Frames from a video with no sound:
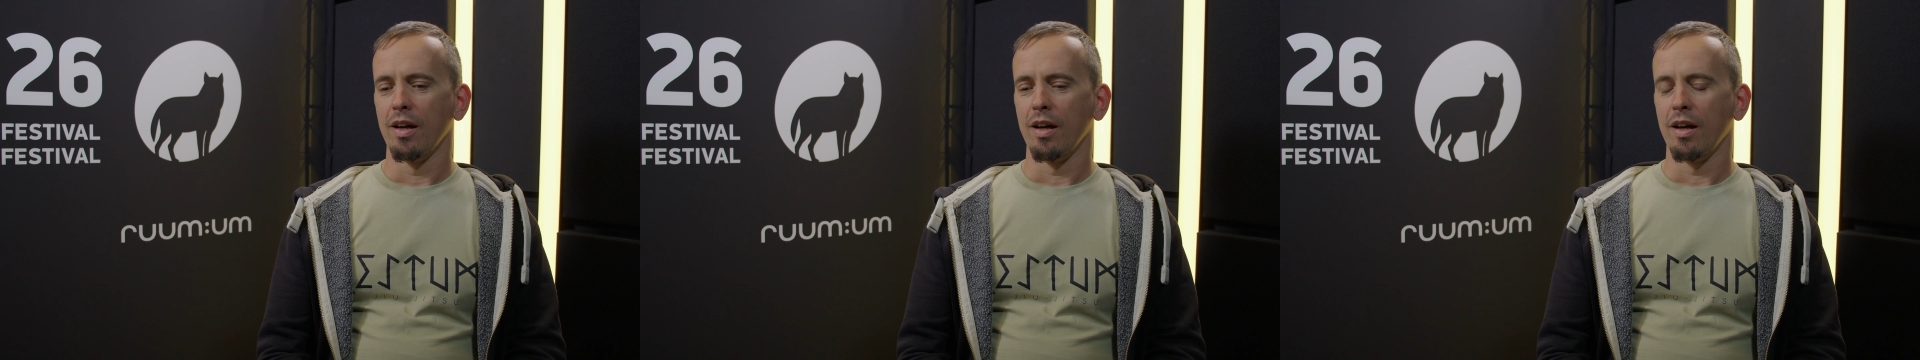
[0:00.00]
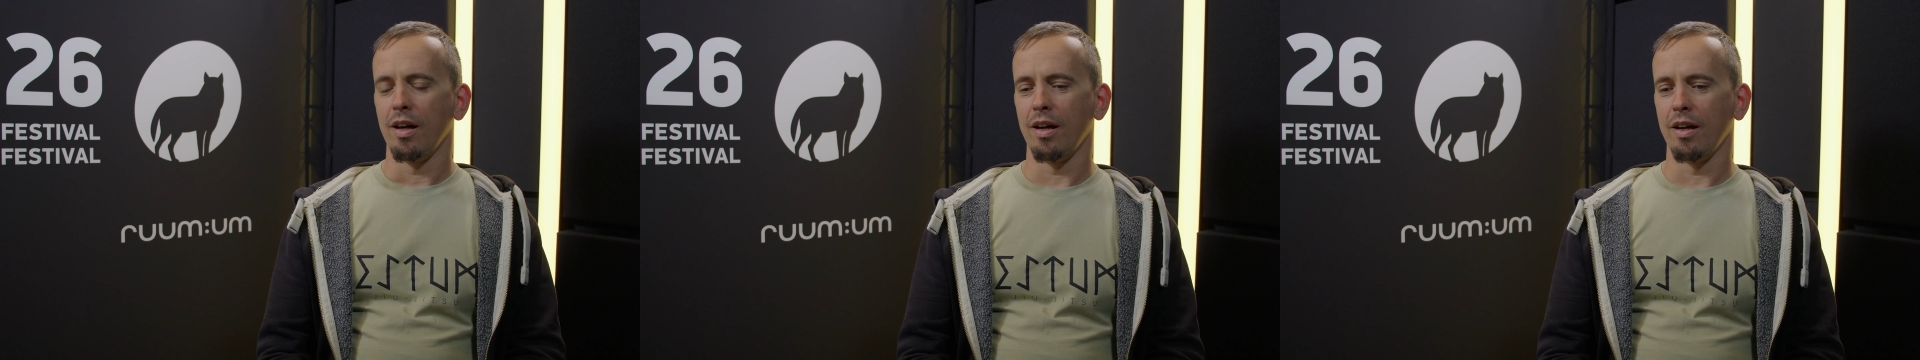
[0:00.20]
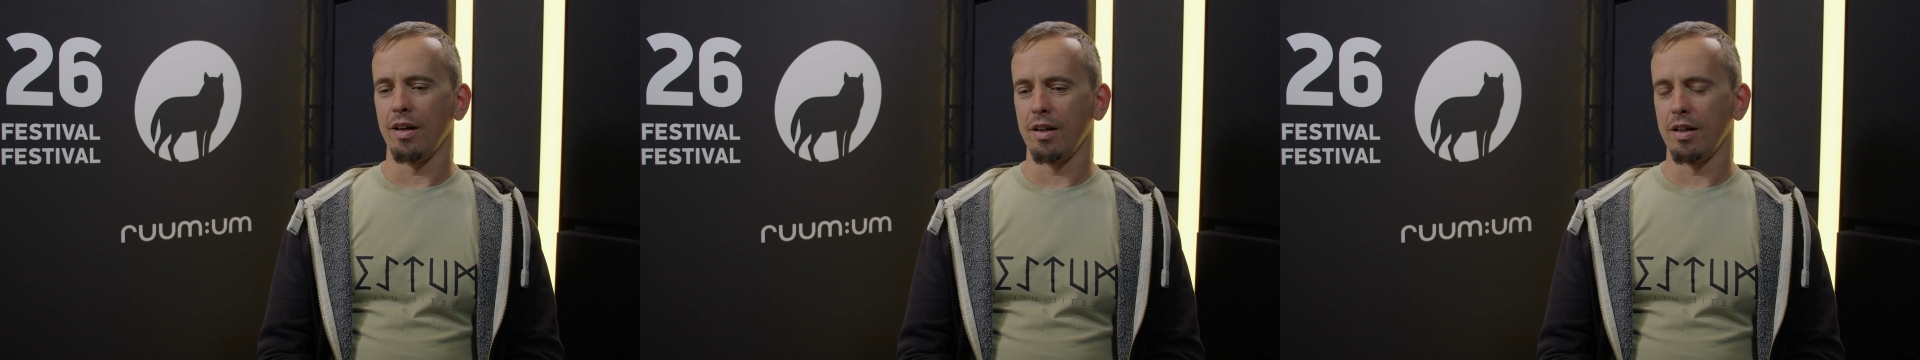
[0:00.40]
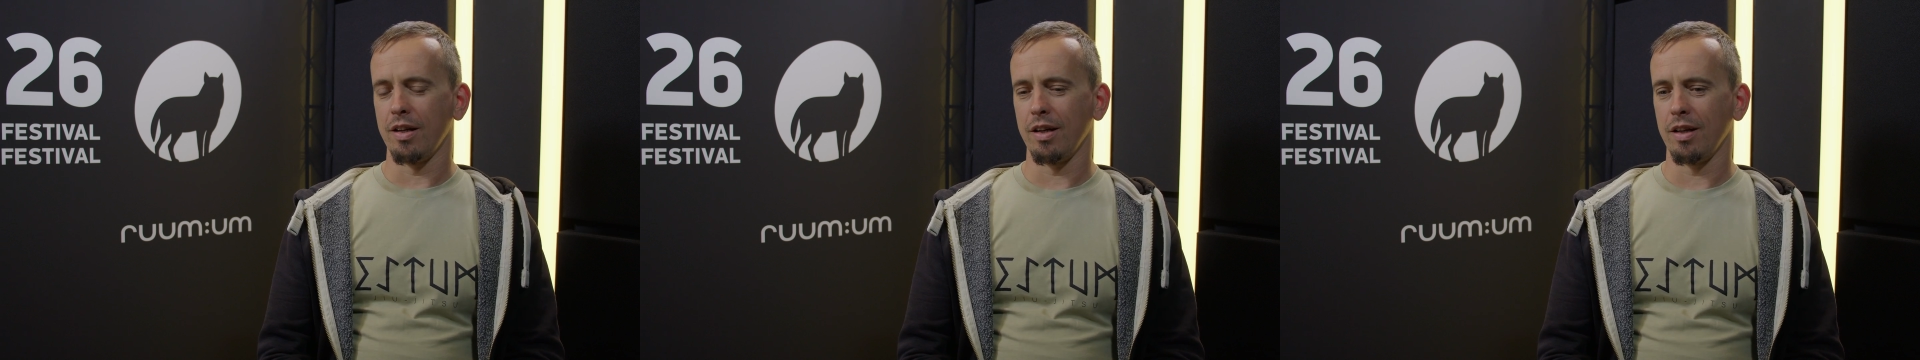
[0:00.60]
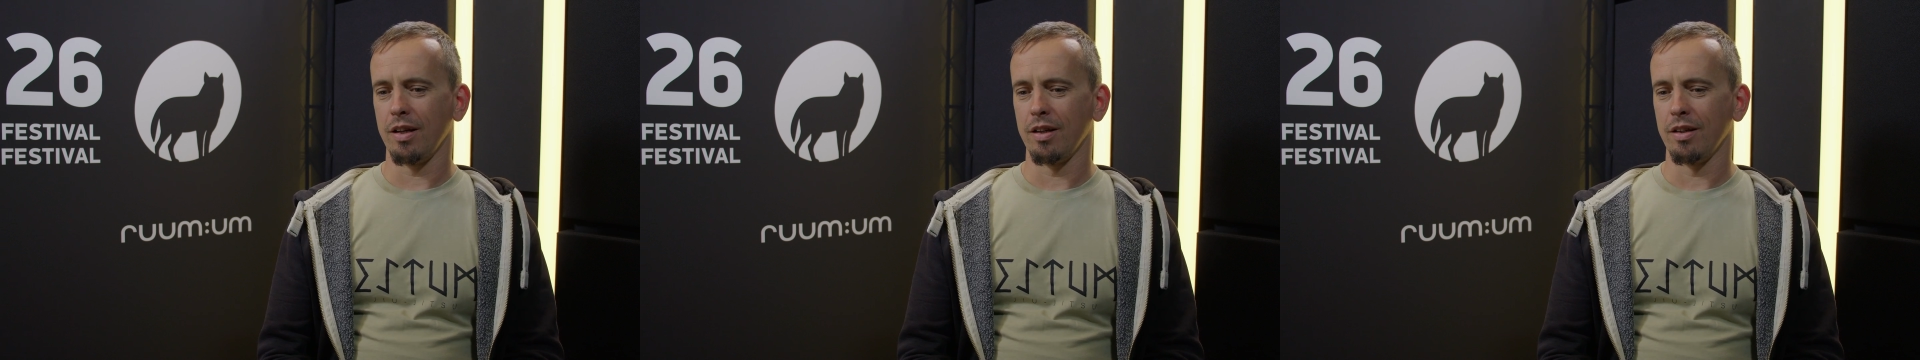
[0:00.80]
Uh,
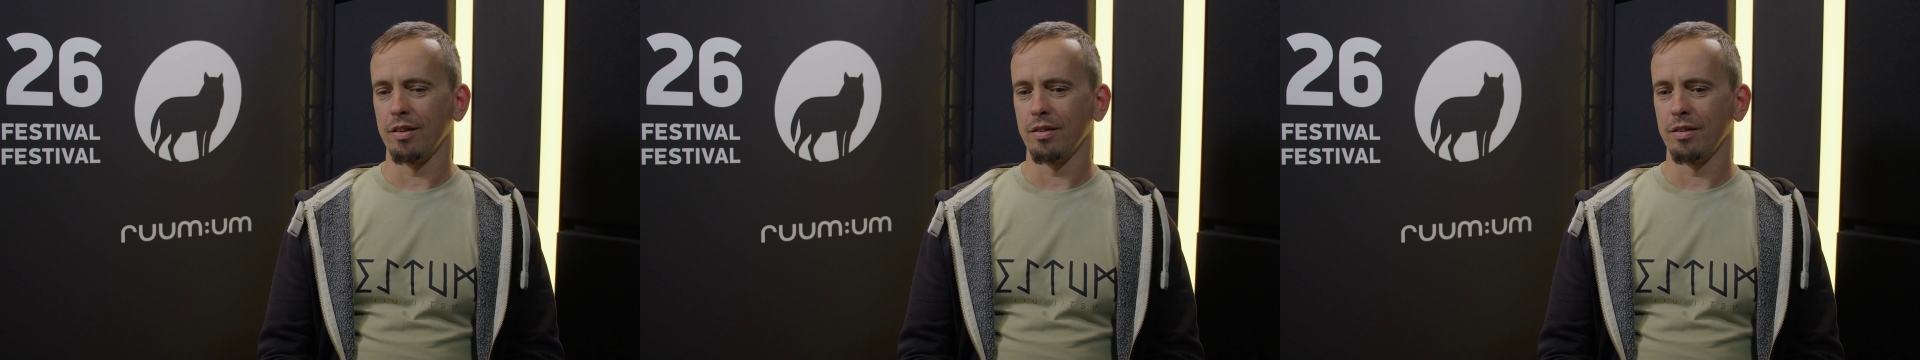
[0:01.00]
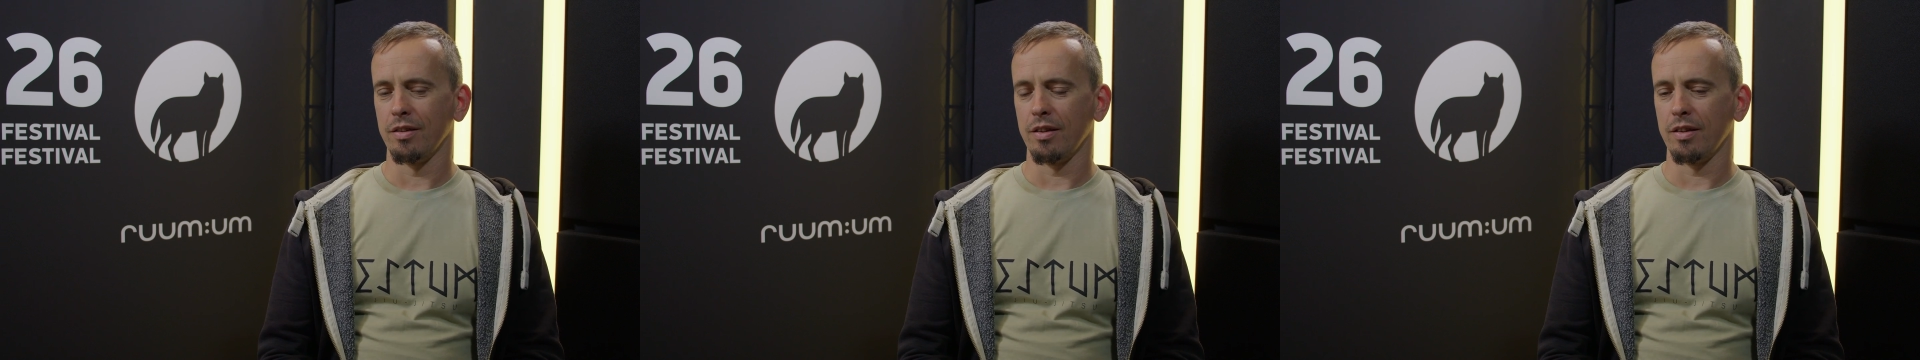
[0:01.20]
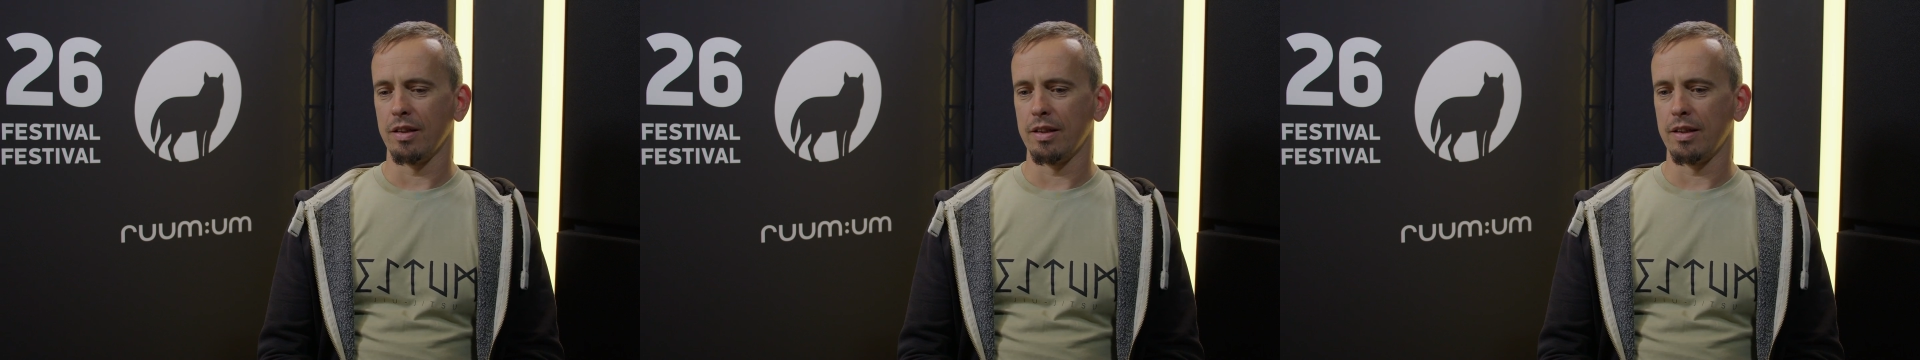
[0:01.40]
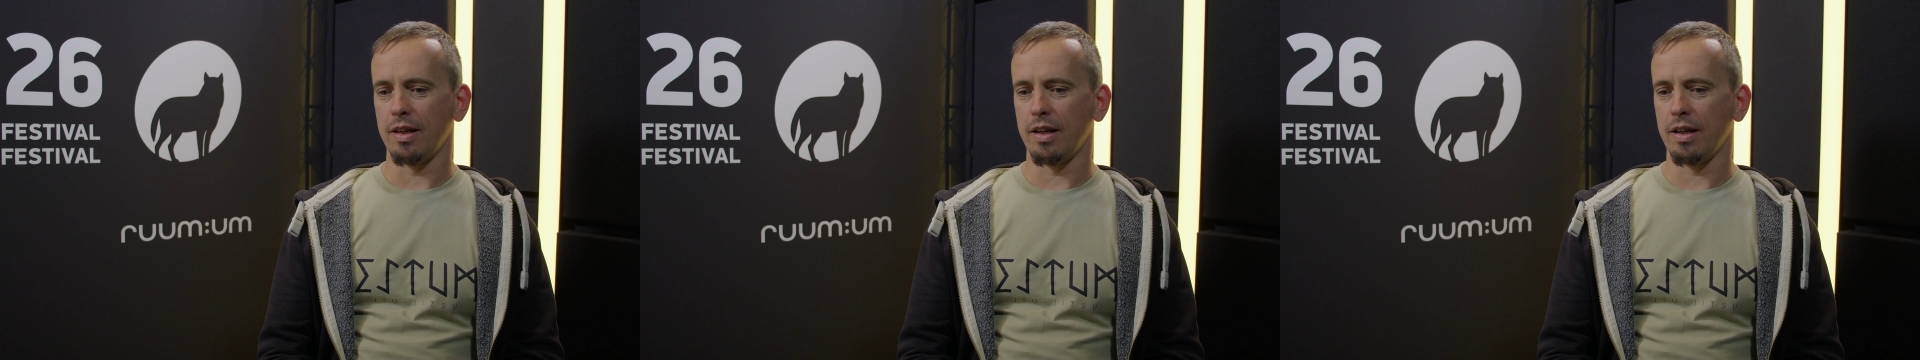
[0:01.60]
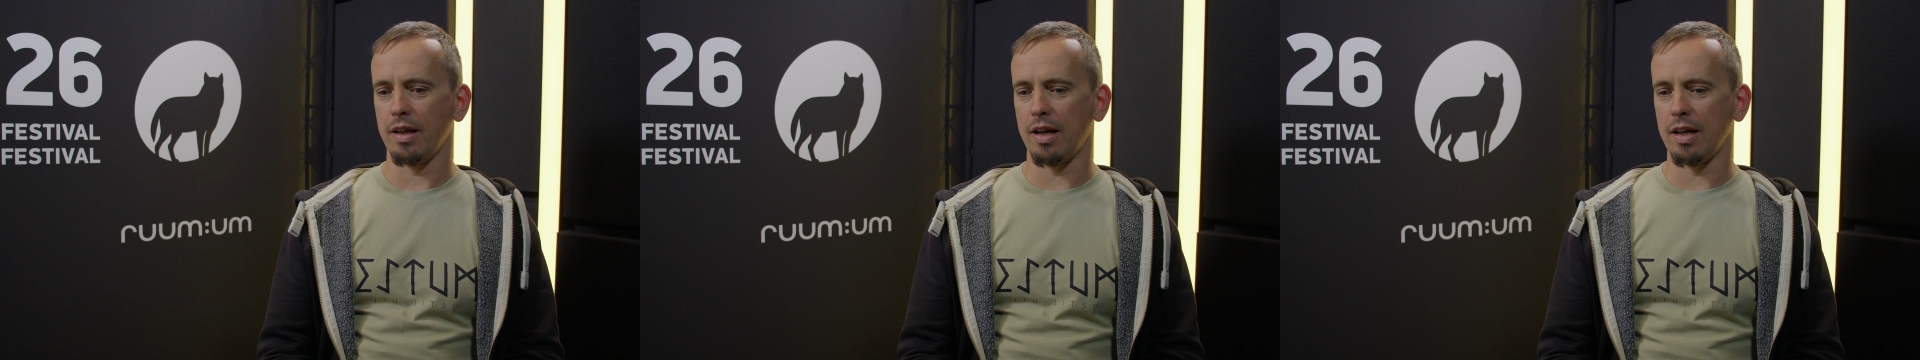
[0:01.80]

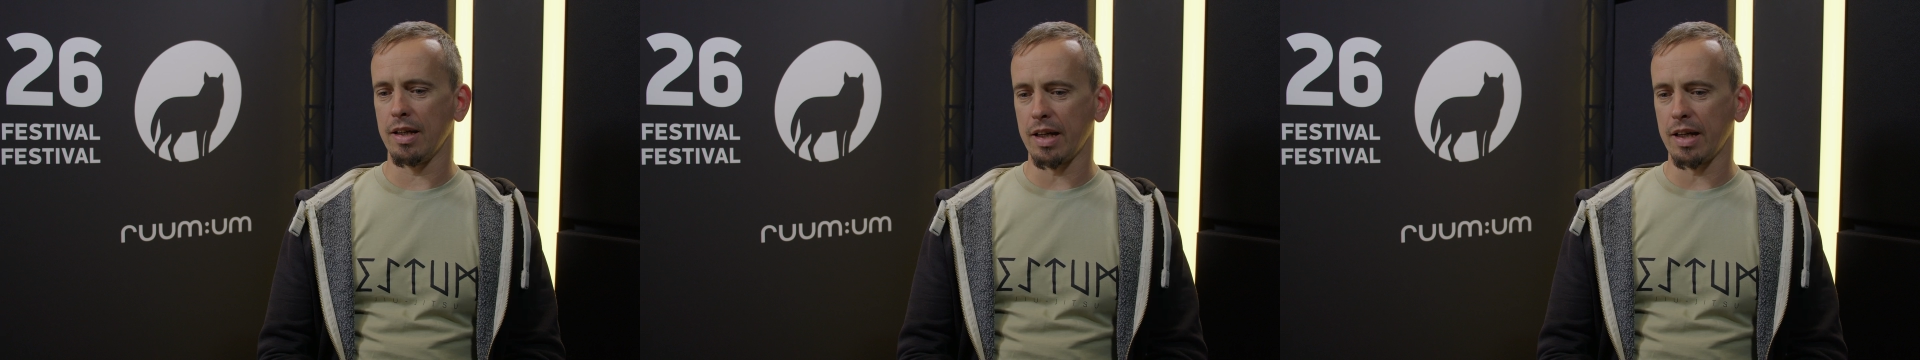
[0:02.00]
I